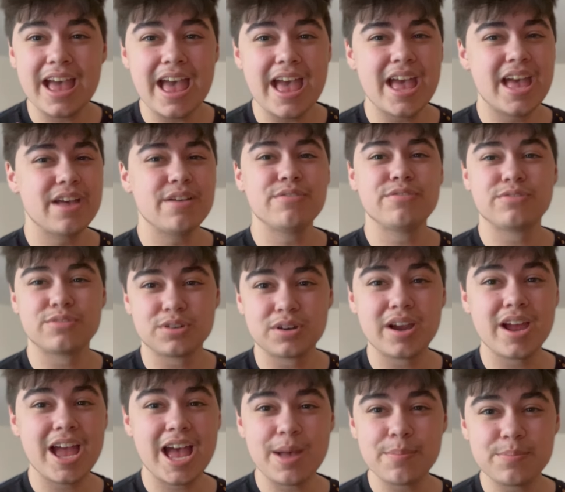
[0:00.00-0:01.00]
ever
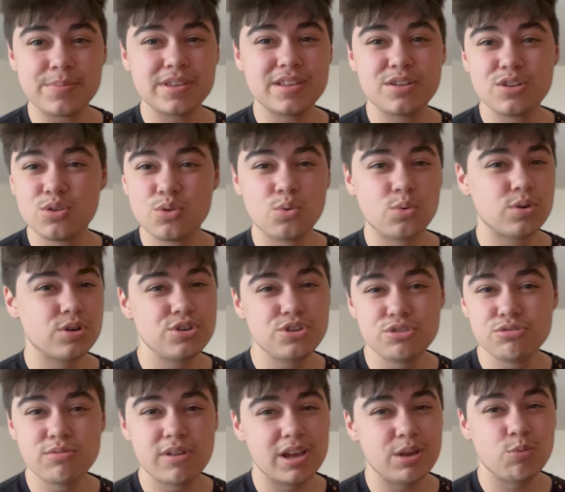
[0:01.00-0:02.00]
happen, nor
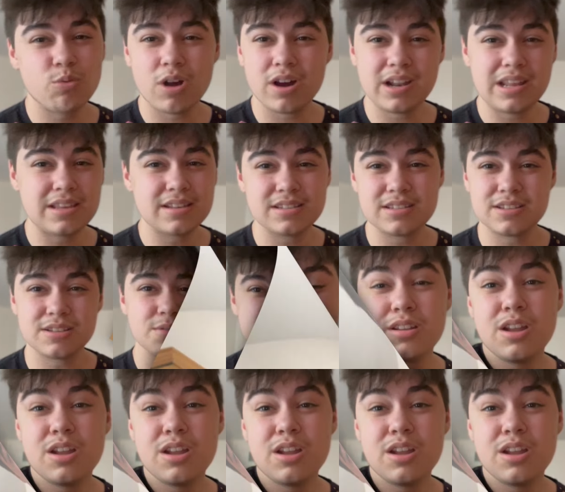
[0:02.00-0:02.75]
do I want it to.